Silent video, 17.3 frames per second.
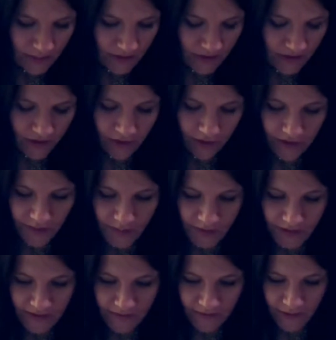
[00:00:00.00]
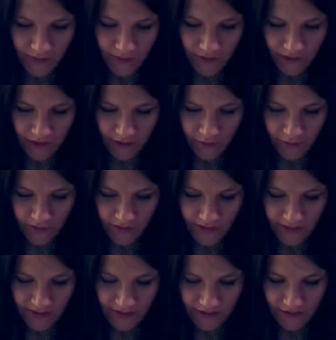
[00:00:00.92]
Be sure you specify what they are. Ooh,
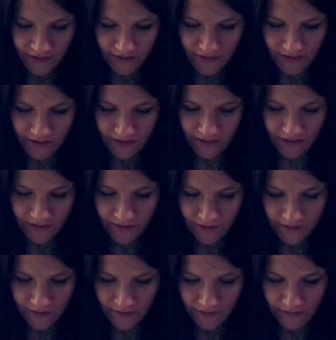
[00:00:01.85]
this is interesting.